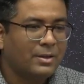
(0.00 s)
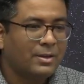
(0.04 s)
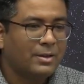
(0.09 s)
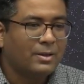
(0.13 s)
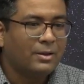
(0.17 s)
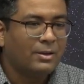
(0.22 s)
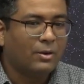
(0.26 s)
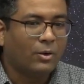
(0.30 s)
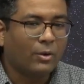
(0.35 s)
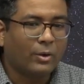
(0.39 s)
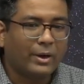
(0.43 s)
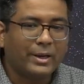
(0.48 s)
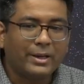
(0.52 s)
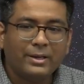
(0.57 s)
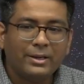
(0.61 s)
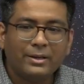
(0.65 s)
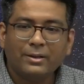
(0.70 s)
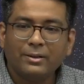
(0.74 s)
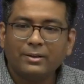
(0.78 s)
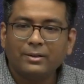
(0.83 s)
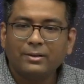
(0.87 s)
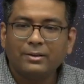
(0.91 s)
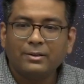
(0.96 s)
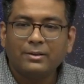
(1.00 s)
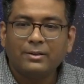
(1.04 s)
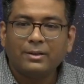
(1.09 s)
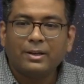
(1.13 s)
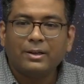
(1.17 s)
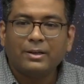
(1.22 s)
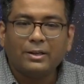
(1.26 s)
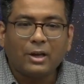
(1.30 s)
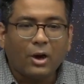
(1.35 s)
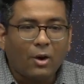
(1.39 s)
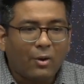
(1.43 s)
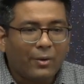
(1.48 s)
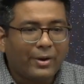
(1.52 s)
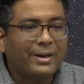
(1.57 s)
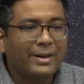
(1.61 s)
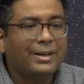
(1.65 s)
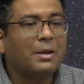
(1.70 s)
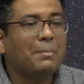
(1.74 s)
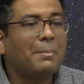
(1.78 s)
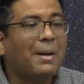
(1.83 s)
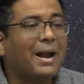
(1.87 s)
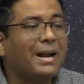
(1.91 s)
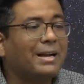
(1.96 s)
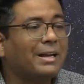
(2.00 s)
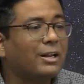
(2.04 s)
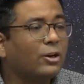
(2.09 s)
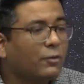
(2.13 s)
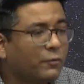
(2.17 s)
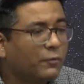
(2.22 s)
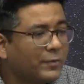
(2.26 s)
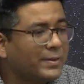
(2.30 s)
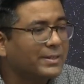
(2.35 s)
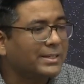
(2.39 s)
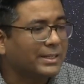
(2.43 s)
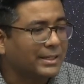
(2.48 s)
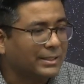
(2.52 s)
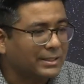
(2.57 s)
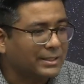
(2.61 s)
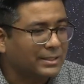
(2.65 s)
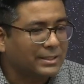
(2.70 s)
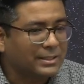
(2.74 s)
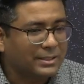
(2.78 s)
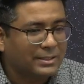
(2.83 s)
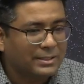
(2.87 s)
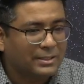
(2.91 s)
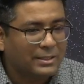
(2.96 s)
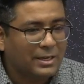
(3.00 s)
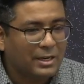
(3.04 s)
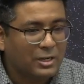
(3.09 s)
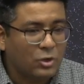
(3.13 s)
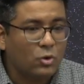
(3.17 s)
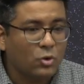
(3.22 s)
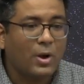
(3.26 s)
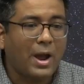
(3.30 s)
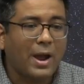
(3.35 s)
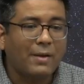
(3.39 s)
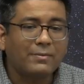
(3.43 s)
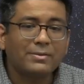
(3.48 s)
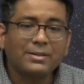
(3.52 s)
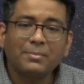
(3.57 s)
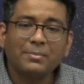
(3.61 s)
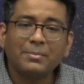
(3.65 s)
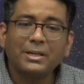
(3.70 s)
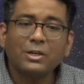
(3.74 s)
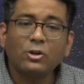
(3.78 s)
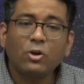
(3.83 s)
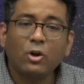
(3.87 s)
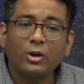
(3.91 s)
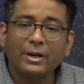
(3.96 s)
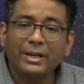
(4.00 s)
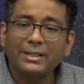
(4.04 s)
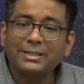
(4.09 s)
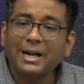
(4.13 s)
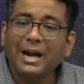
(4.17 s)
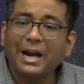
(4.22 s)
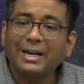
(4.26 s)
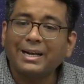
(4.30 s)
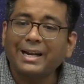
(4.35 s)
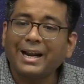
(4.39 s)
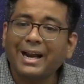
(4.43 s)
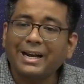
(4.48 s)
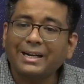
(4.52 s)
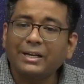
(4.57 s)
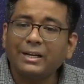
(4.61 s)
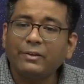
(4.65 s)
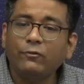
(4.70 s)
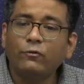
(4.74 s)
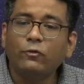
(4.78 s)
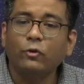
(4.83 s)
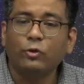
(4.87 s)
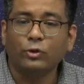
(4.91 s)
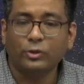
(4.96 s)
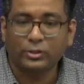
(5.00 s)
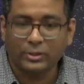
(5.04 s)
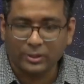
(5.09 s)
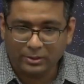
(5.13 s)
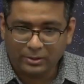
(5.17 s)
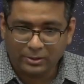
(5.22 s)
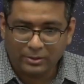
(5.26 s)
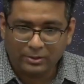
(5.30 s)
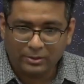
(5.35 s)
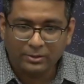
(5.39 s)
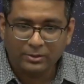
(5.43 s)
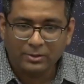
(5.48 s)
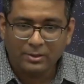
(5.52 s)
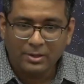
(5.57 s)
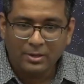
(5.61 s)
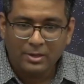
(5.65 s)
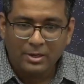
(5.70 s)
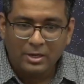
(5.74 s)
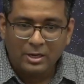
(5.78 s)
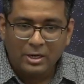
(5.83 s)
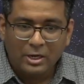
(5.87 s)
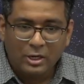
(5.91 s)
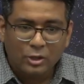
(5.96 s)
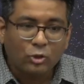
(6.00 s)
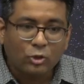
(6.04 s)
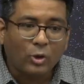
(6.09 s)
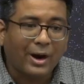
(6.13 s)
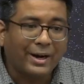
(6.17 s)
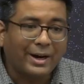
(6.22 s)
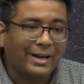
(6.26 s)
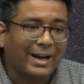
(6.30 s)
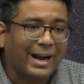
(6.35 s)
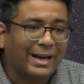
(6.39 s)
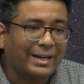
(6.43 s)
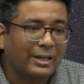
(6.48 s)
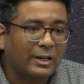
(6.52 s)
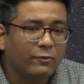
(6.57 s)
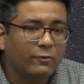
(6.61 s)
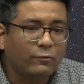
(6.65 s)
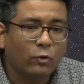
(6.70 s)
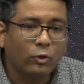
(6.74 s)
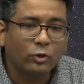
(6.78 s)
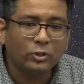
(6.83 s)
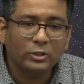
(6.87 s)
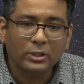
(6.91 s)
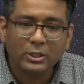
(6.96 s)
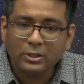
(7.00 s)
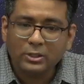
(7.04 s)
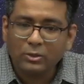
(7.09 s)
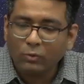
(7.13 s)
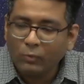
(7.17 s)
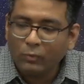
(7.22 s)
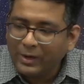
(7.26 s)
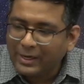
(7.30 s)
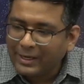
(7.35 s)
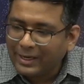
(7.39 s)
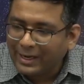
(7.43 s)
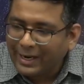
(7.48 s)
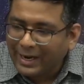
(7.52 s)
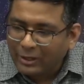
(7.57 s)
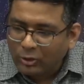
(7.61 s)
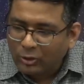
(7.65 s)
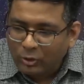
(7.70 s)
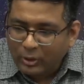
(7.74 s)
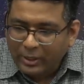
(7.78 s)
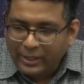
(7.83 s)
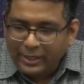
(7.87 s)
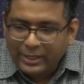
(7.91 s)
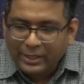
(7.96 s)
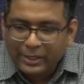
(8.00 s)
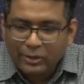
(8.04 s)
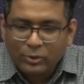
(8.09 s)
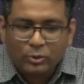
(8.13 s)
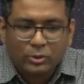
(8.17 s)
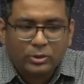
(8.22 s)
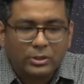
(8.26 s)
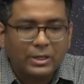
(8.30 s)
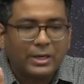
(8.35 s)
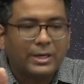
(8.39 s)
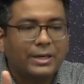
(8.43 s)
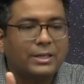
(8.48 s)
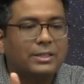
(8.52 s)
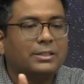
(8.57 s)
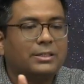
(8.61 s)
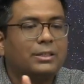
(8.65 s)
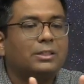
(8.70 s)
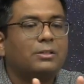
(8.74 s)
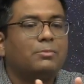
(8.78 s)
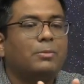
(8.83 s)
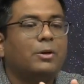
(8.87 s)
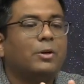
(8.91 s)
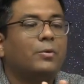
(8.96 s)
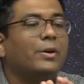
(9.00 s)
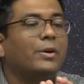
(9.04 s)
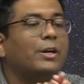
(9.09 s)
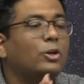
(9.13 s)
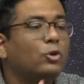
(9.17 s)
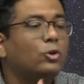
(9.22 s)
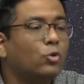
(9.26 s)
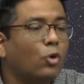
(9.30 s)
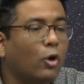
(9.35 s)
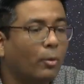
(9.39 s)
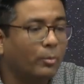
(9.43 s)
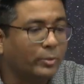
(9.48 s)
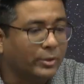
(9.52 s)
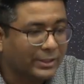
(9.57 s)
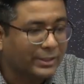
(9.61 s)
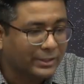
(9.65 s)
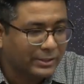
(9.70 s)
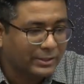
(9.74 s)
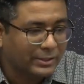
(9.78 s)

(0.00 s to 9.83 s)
Okay, now in the matter of physics you have something called as attractive forces. So attractive forces will try to reduce the distance between two objects.